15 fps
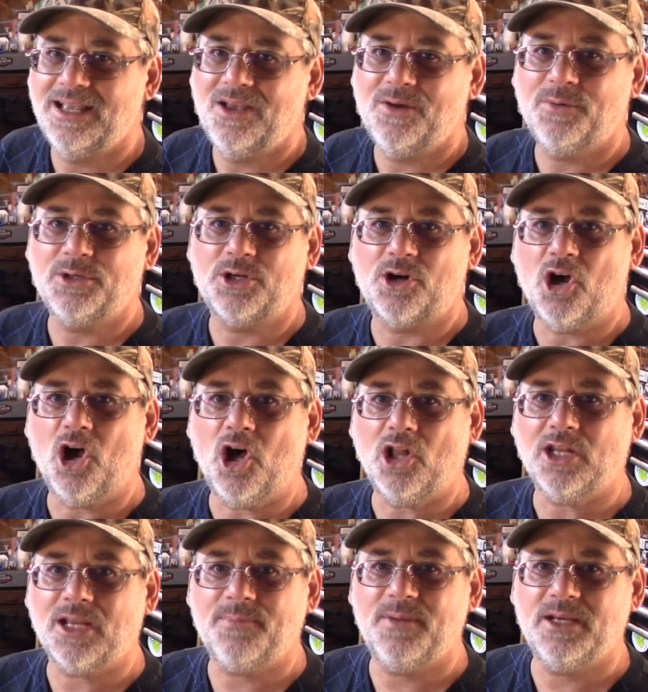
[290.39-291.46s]
When you're
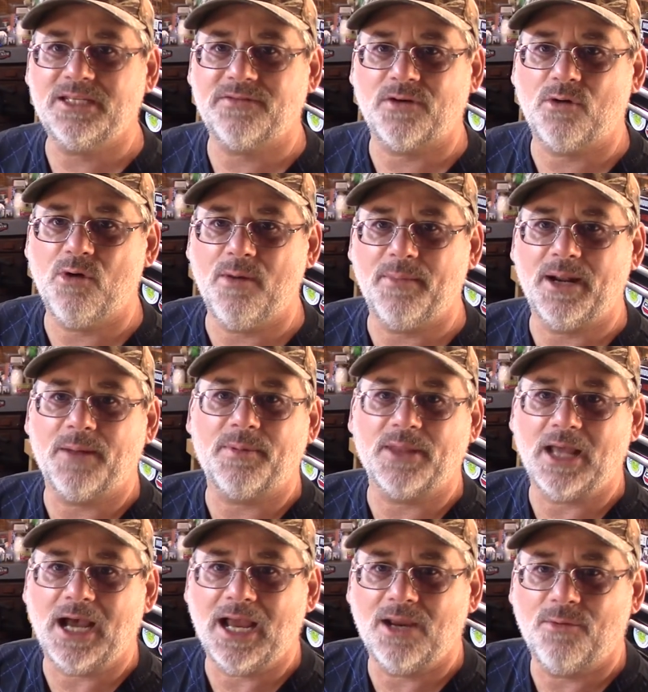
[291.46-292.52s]
hauling a piece of equipment up on
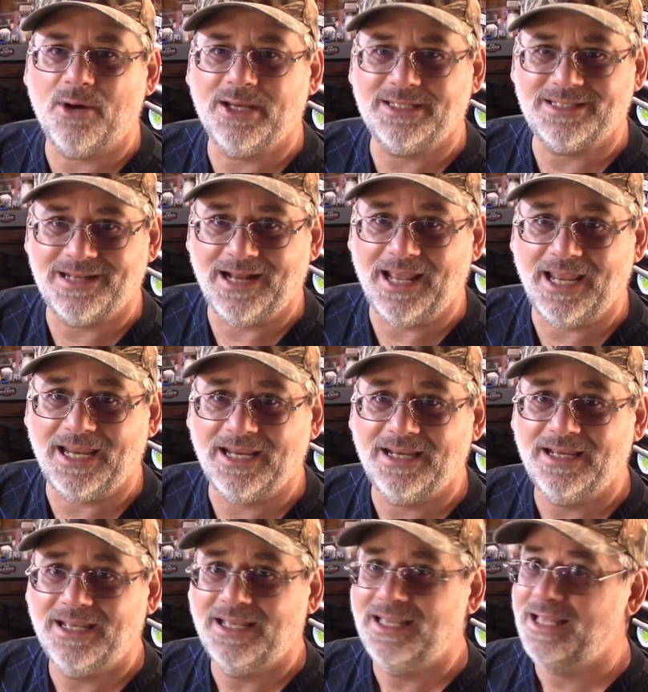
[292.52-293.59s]
the highways today,
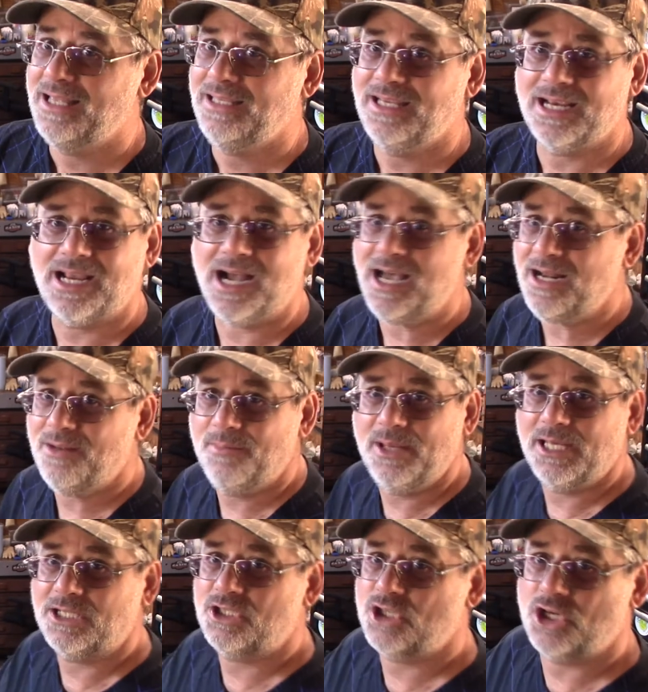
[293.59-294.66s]
you got to
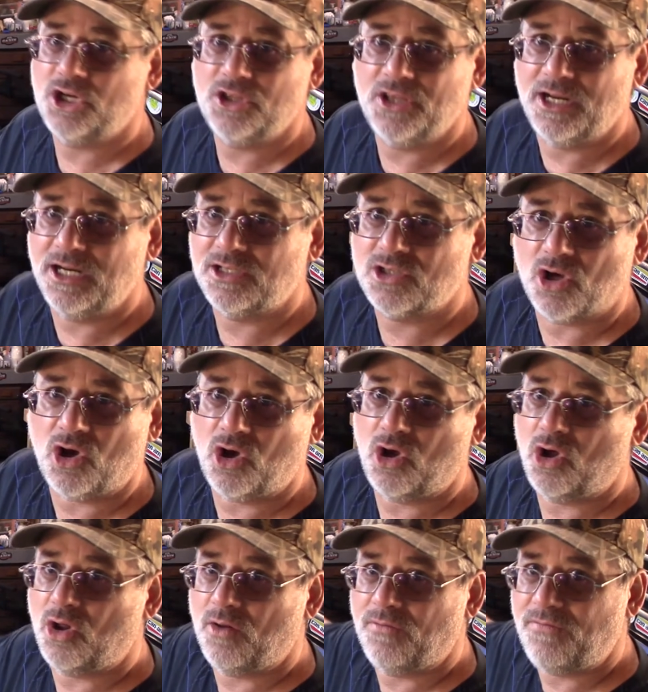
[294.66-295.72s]
make sure that it's
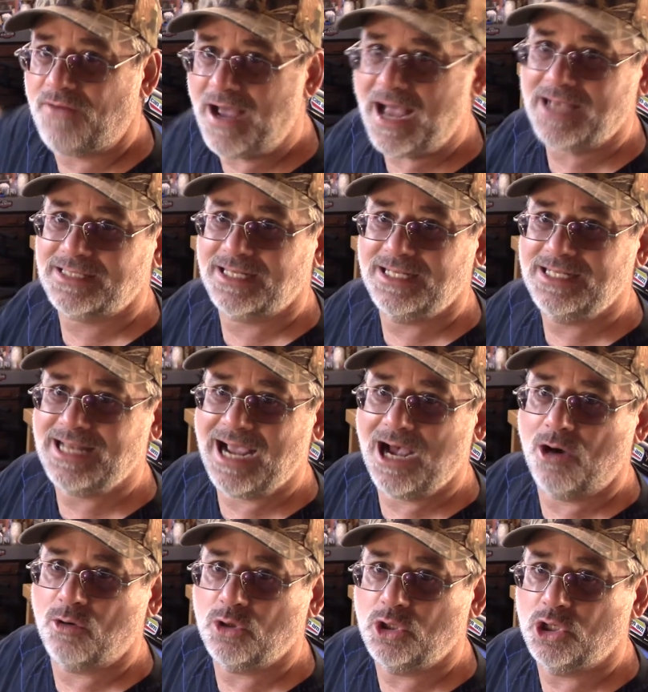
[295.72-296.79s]
all fastened
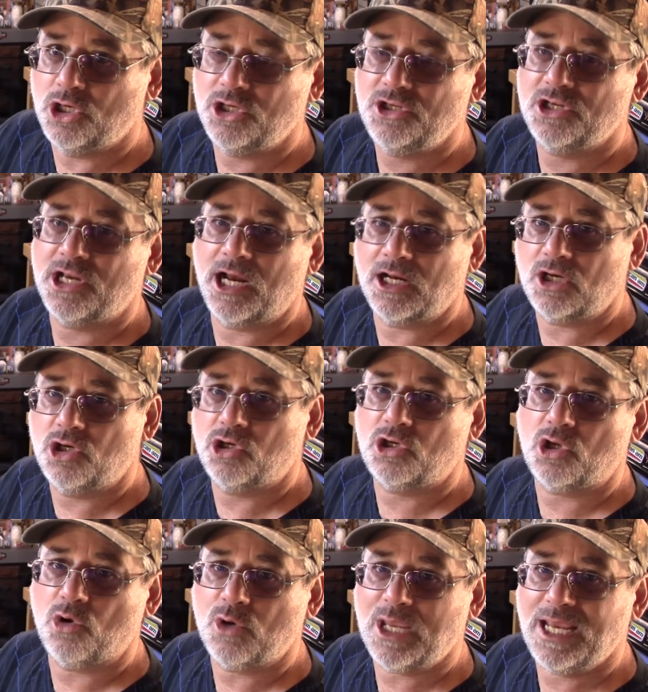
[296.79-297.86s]
down good. You got good
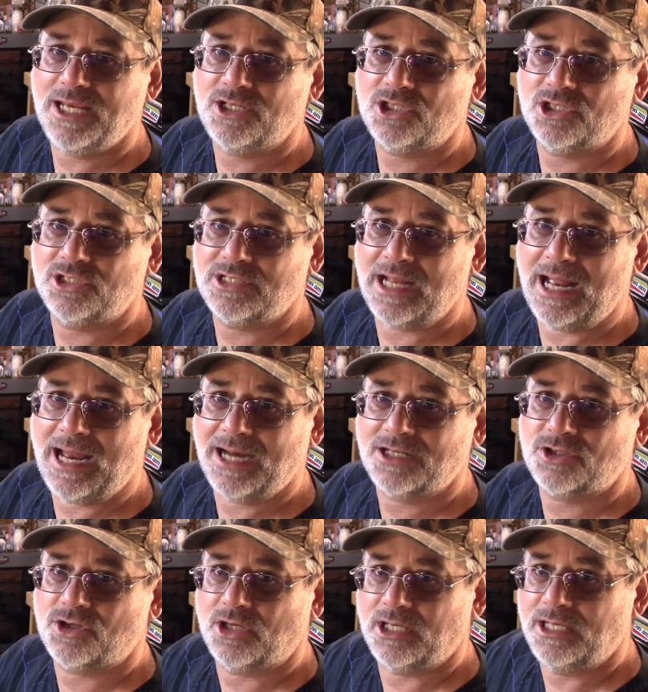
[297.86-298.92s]
locations to
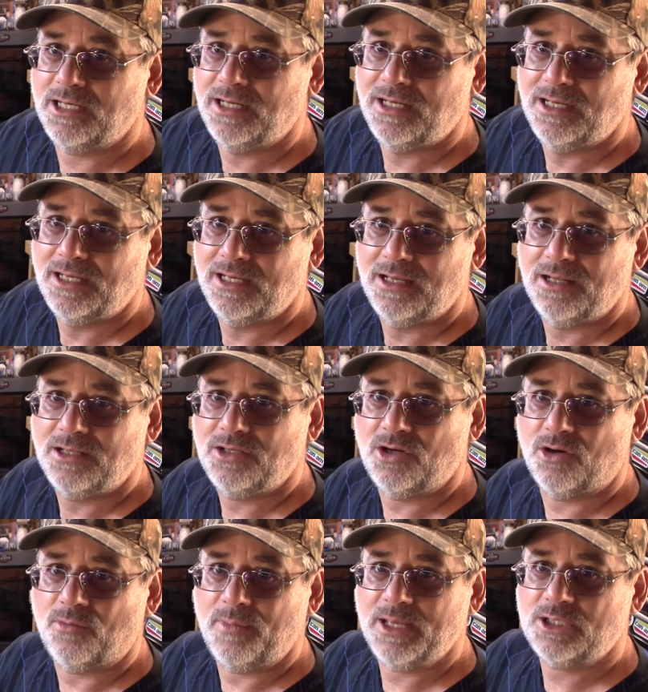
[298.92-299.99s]
actually you
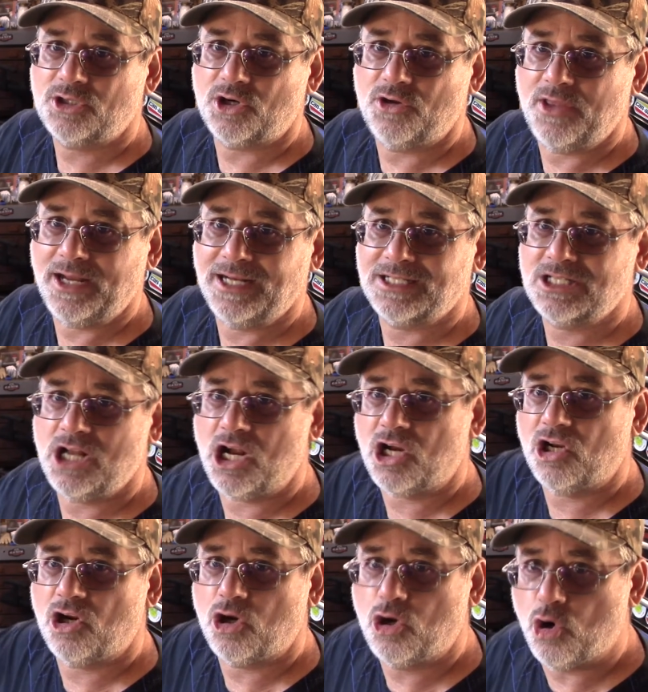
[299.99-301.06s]
know, make sure that it's not
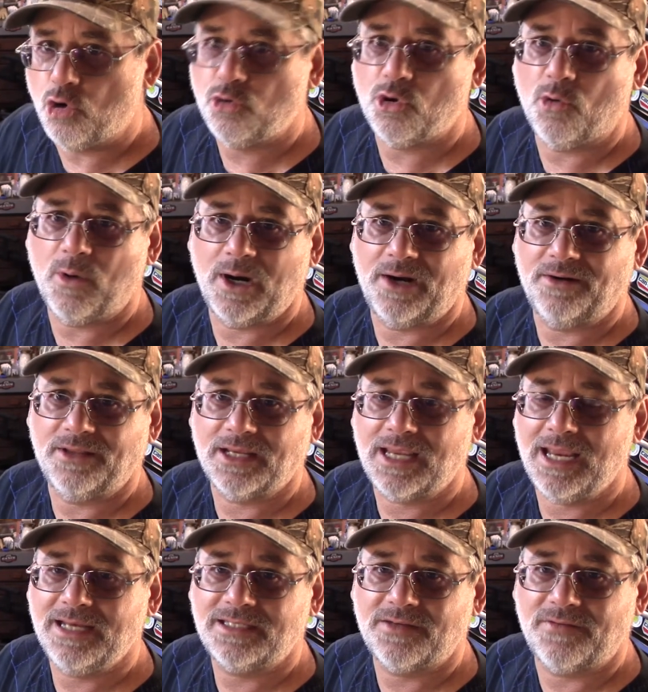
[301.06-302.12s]
going to go nowhere in the
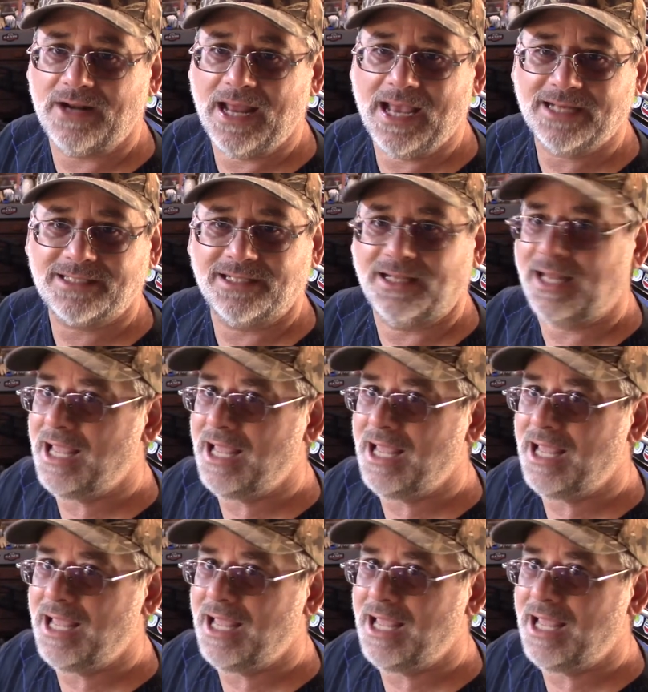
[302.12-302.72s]
case of an accident.